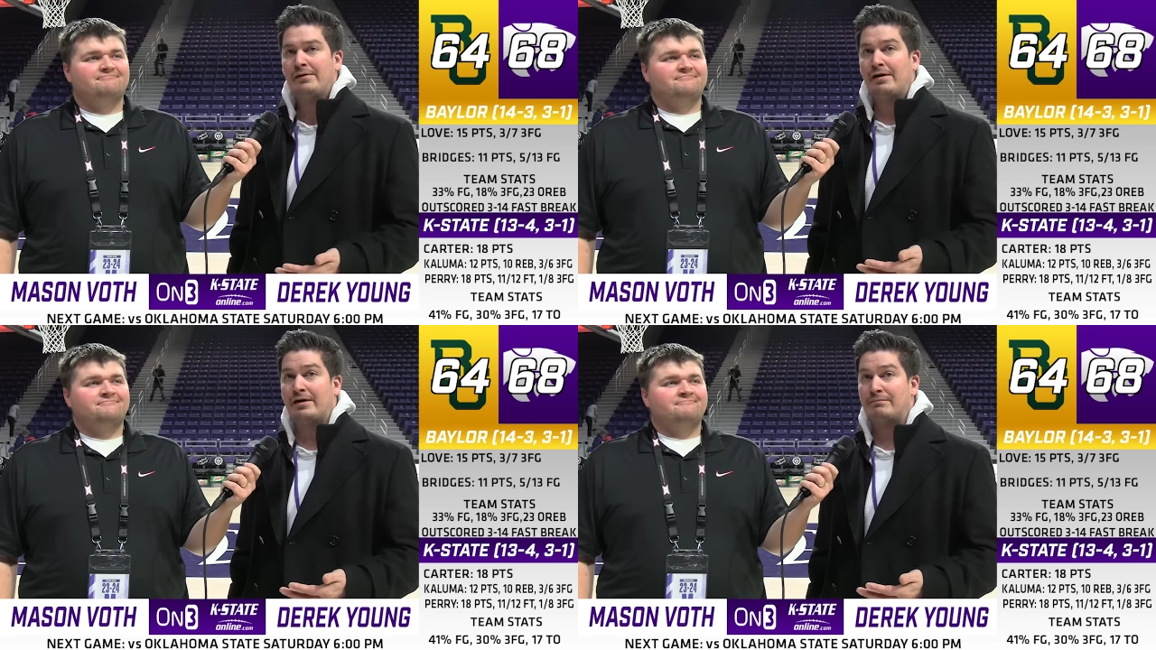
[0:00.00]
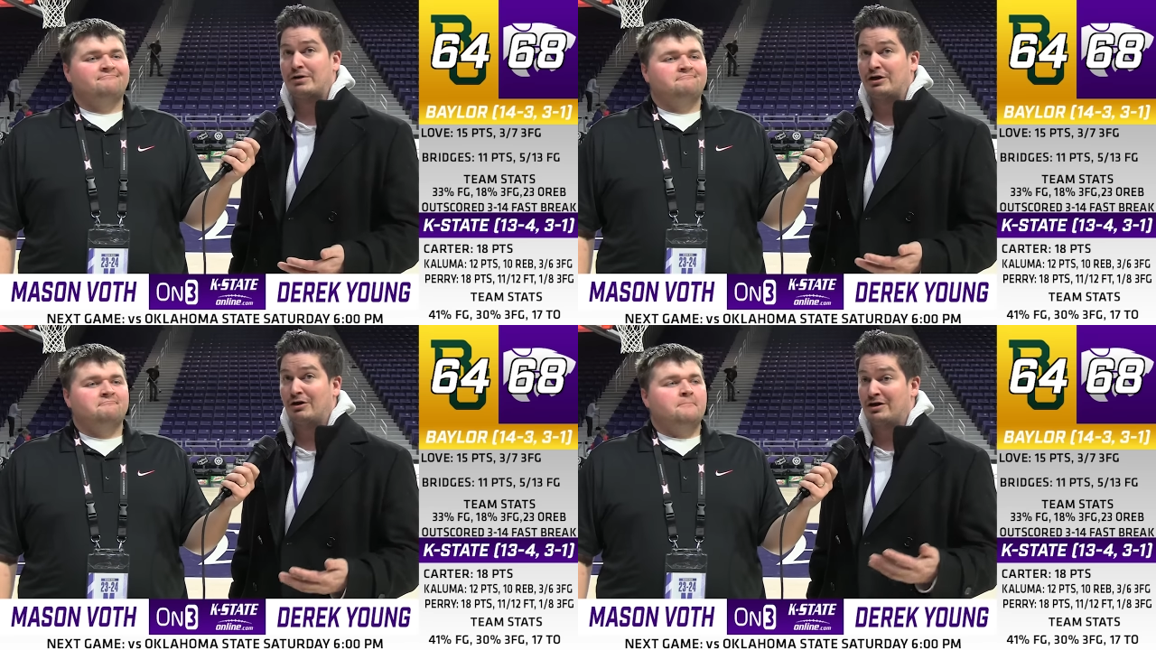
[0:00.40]
Speaker 1: Um,
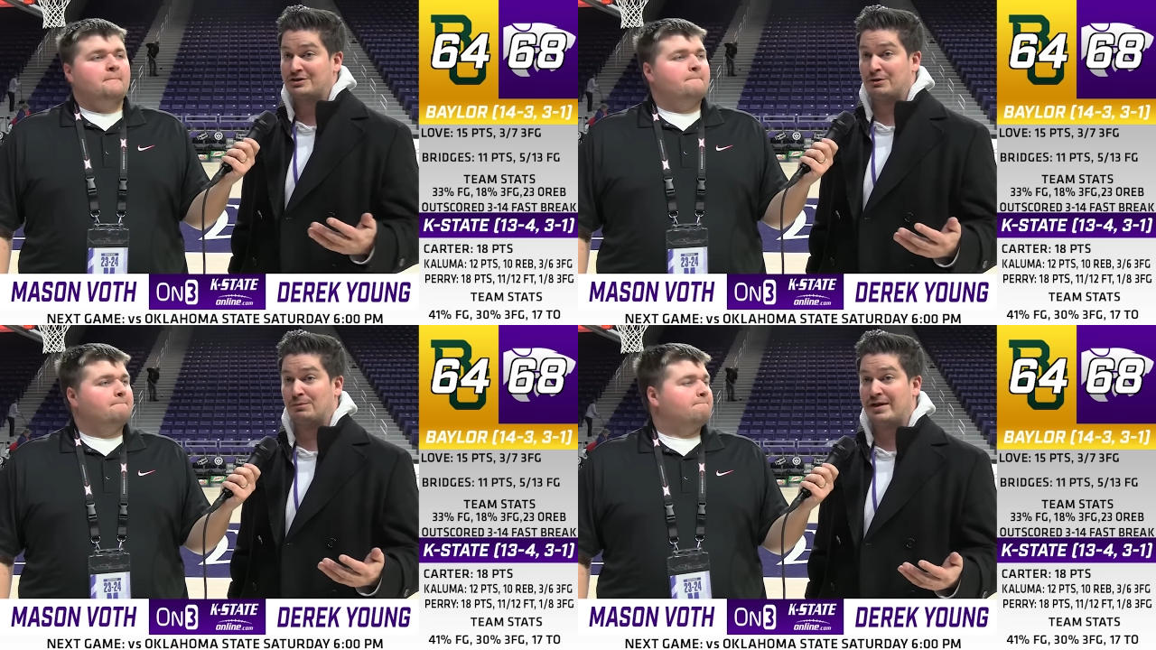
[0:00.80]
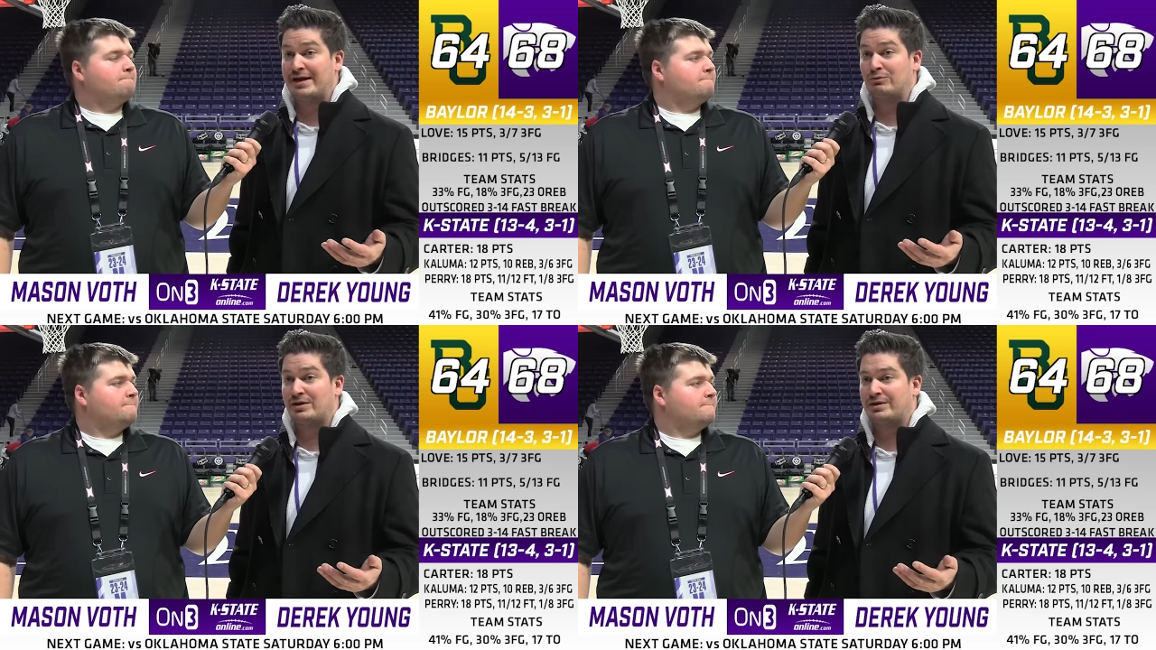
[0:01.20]
but you're also
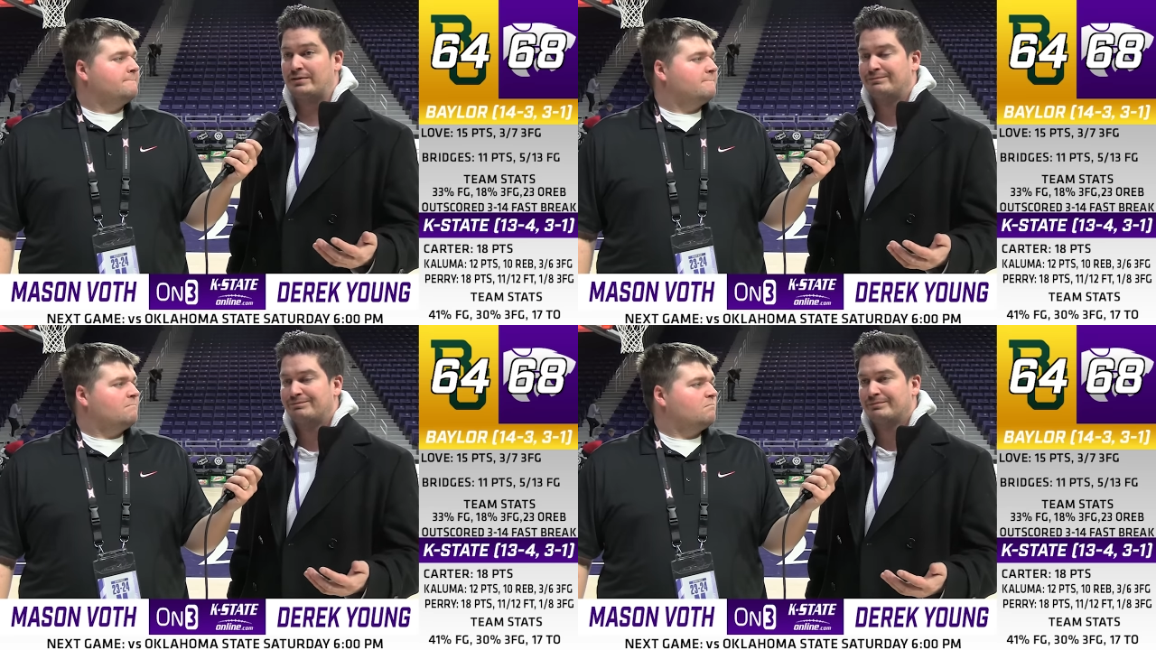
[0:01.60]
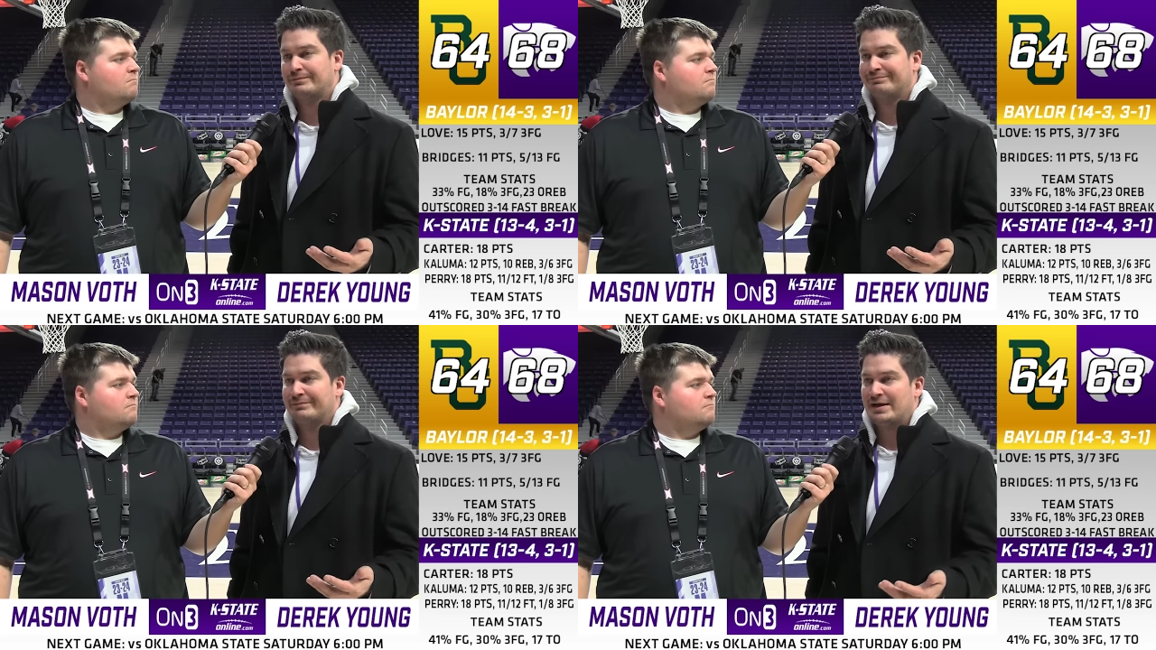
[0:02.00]
playing with
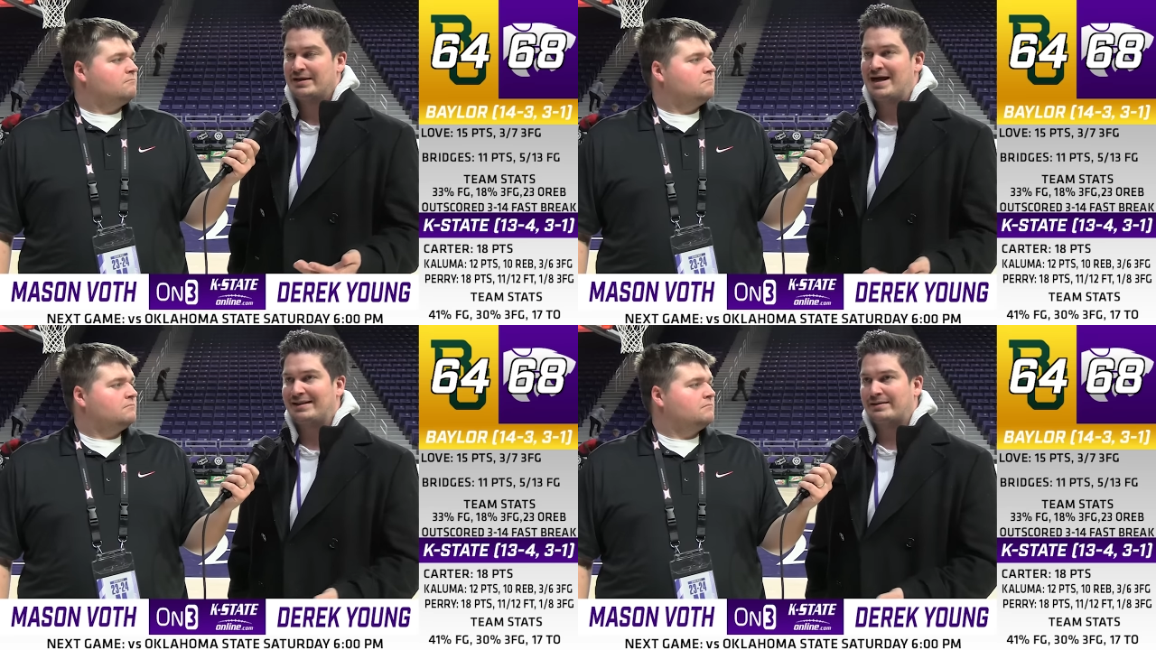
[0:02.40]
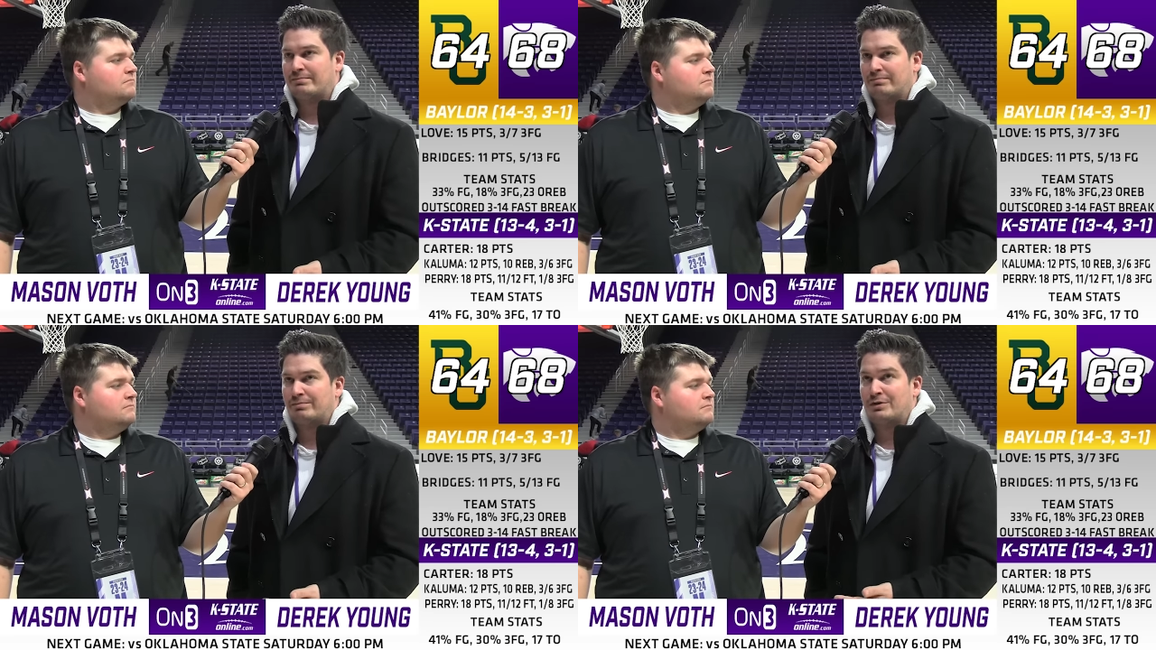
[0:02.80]
not
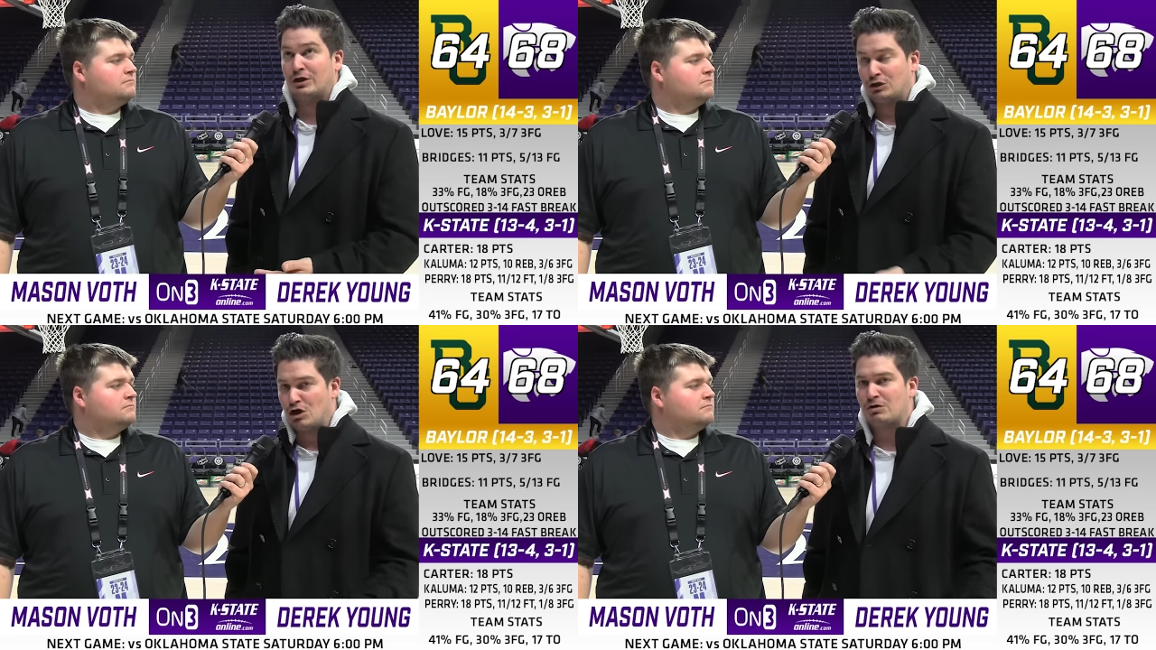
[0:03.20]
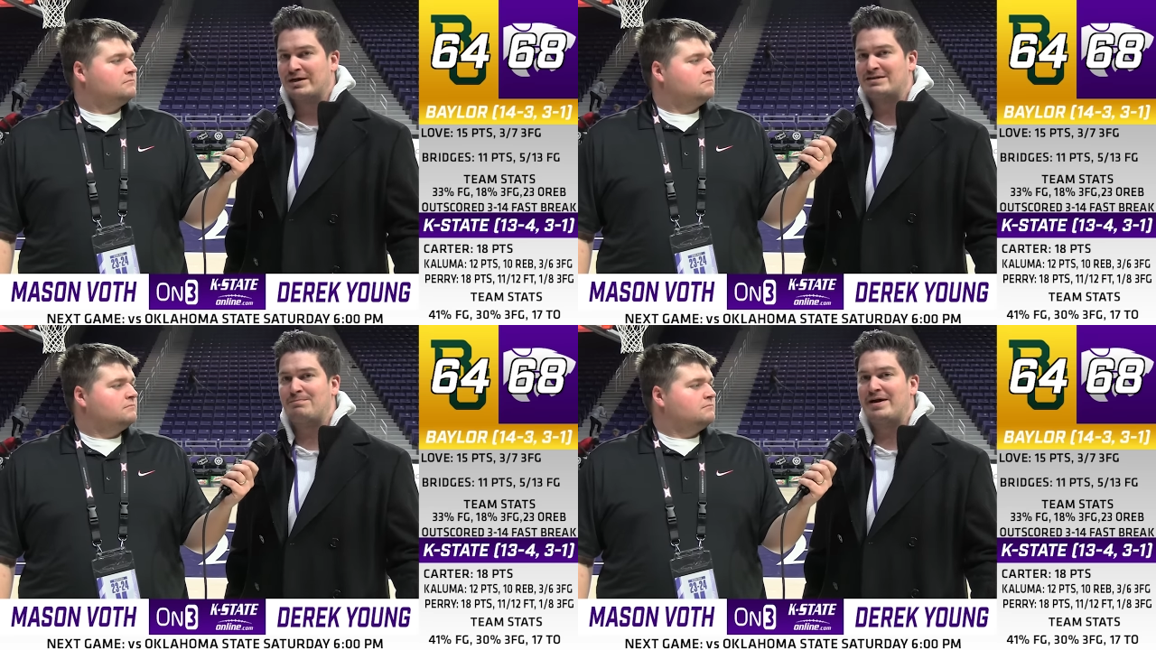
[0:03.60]
the
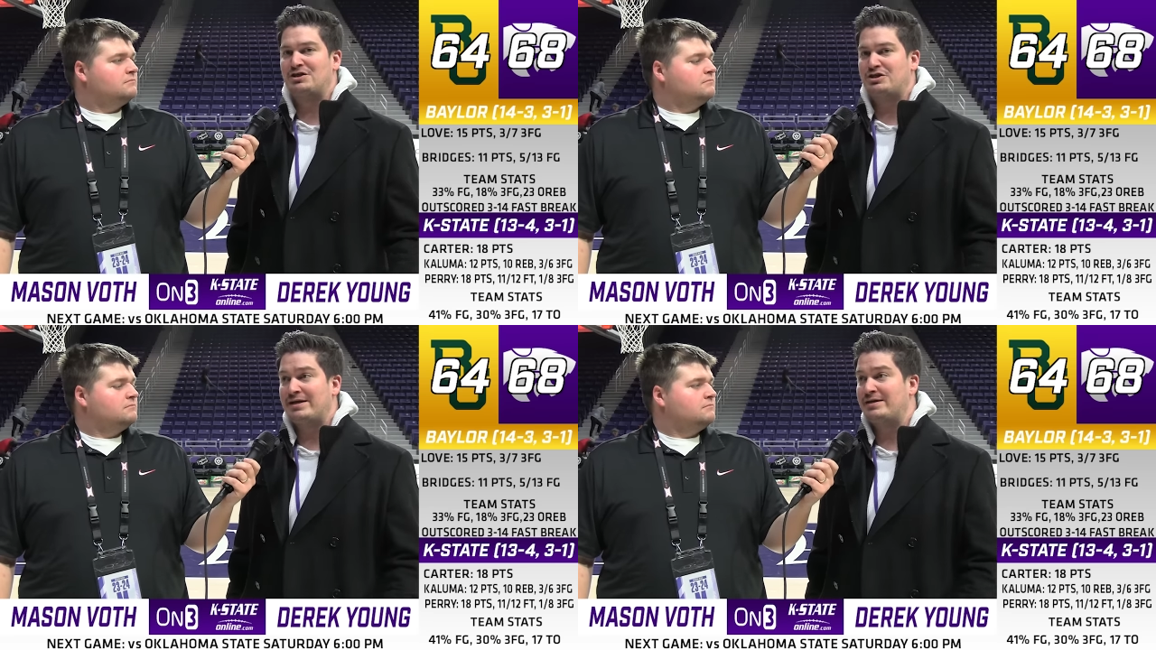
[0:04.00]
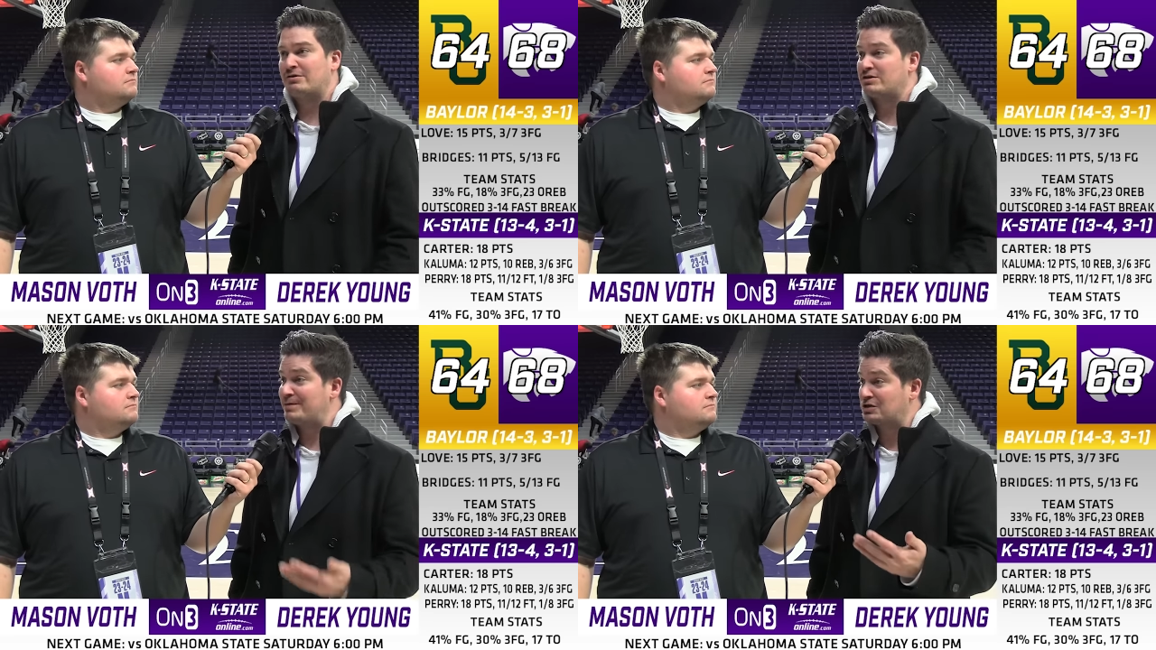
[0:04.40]
longest bench
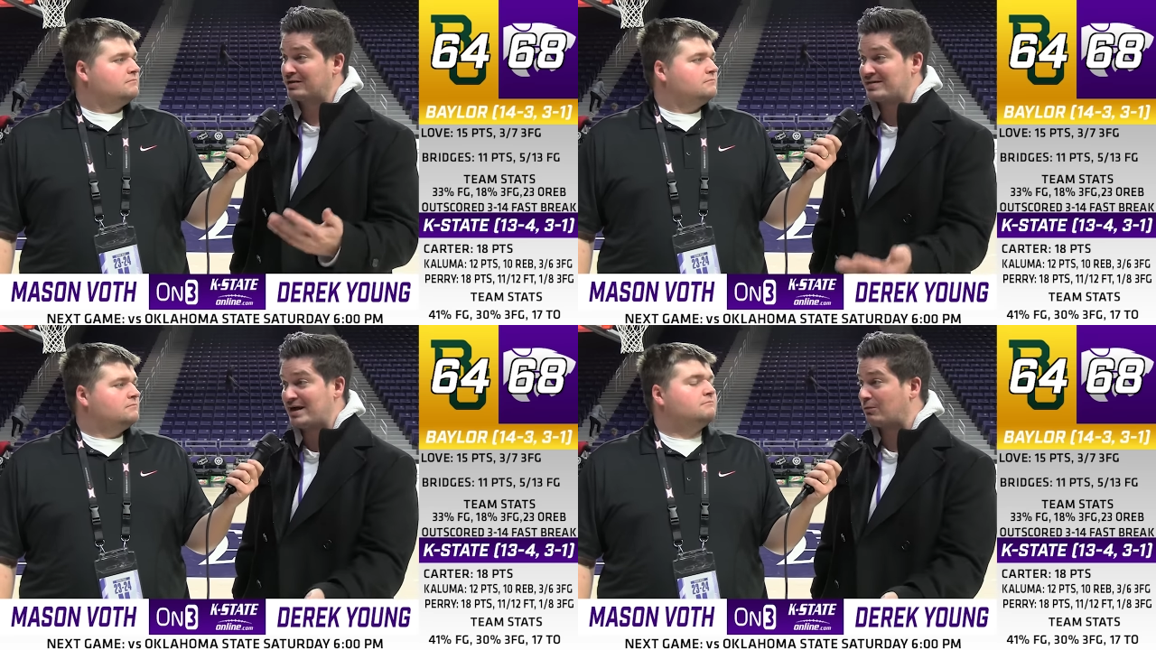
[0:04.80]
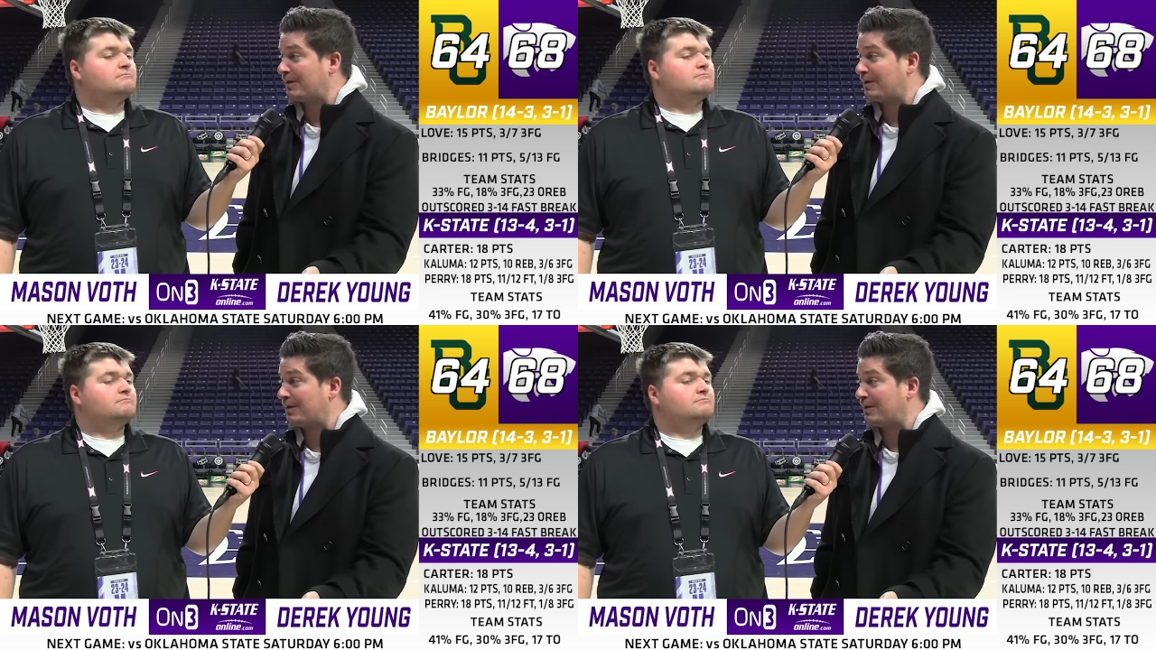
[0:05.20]
either, especially Tylor